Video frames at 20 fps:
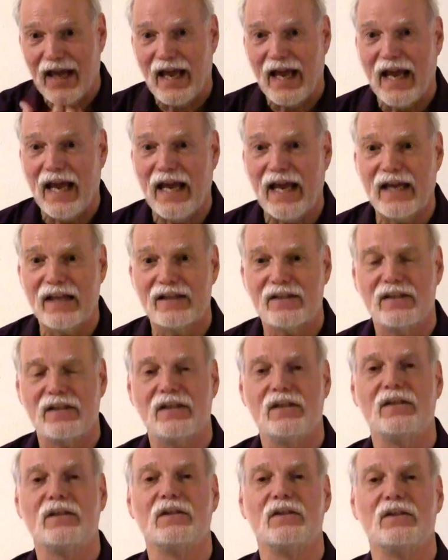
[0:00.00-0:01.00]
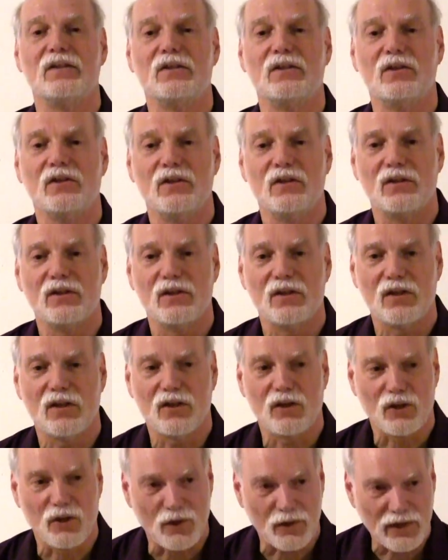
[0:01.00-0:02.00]
and
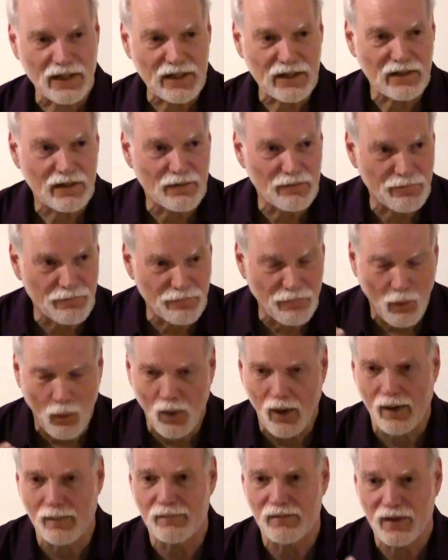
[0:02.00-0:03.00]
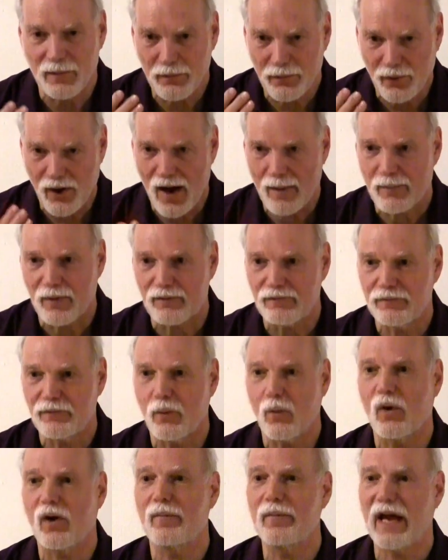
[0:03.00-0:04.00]
learning the form, the proper
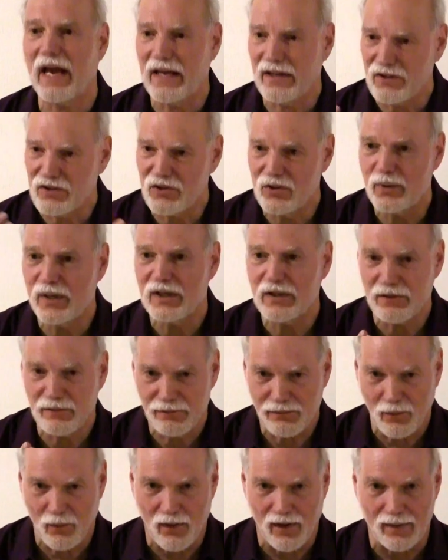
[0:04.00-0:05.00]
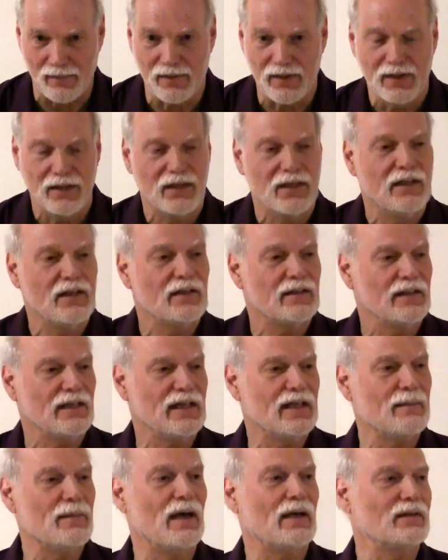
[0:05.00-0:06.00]
form, and doing the form.
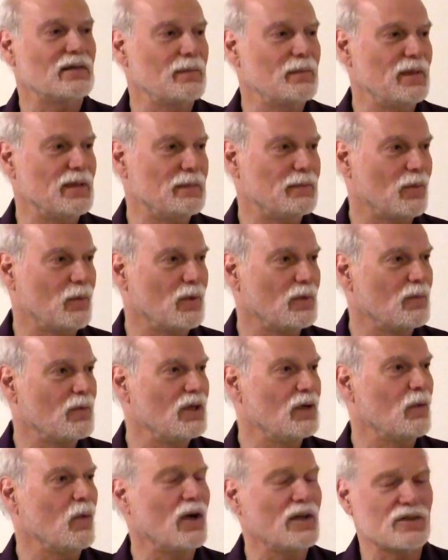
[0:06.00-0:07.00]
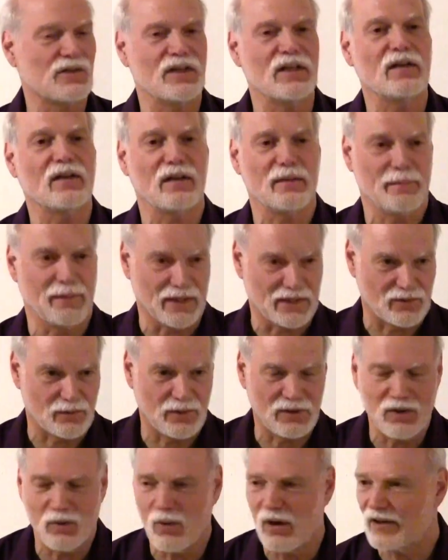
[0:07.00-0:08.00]
Think about the people, when we watch the Olympics,
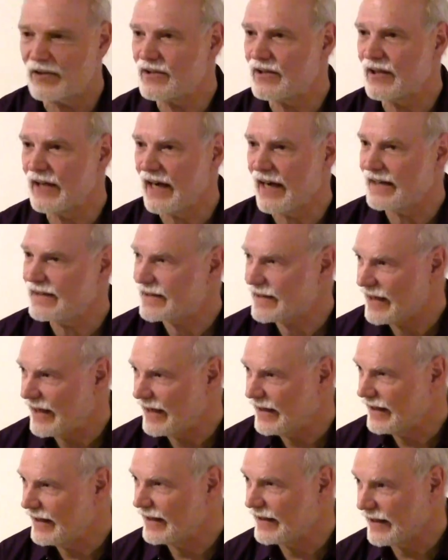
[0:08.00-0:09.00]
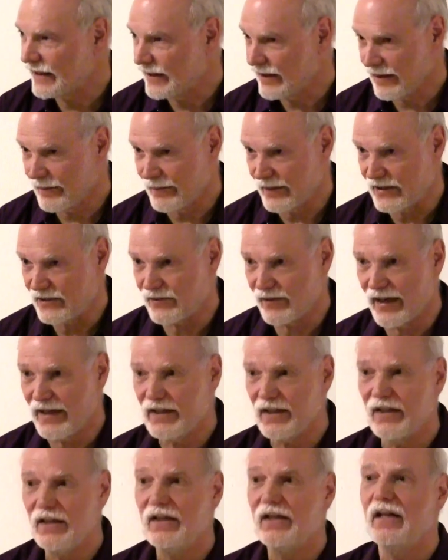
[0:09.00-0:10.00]
when you watch the ice skating in the Olympics,
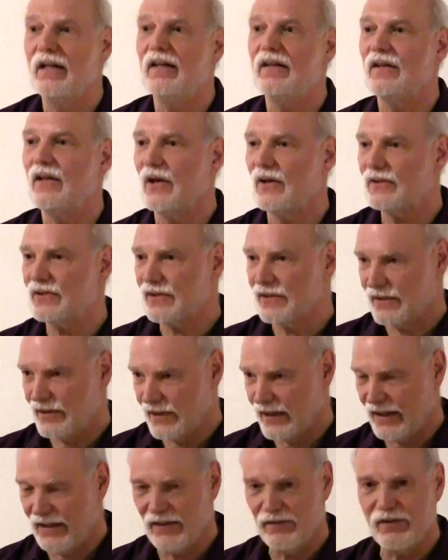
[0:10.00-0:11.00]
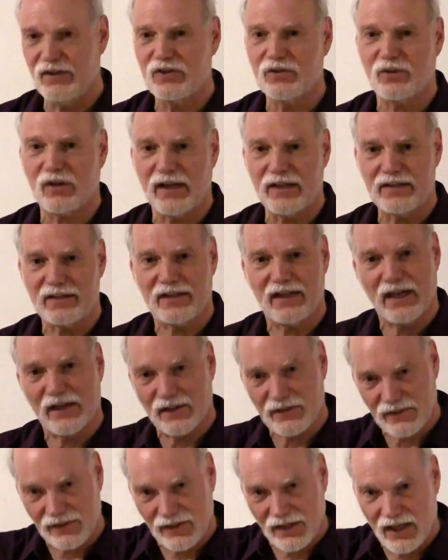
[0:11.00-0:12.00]
right? Those individual ice
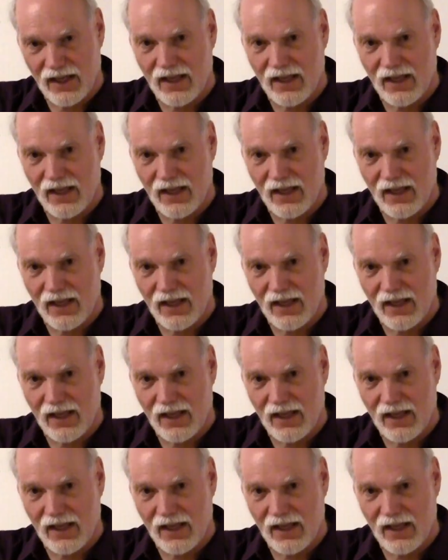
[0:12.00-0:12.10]
skaters,